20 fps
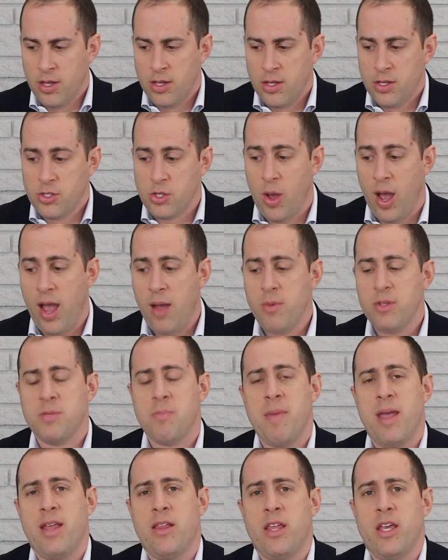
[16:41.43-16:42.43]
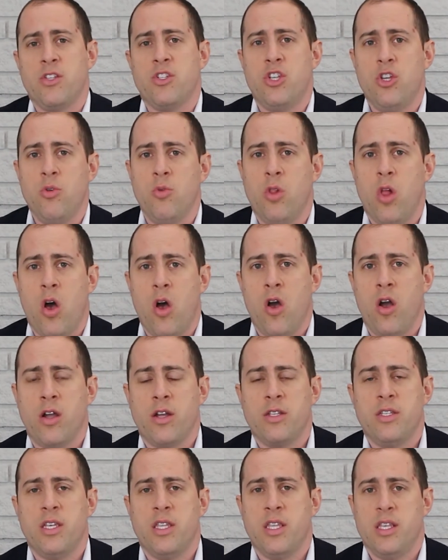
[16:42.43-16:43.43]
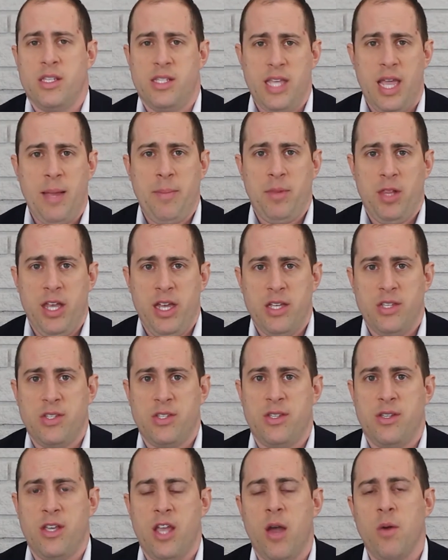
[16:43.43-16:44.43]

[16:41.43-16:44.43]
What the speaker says: So I was mailing too long to the same list.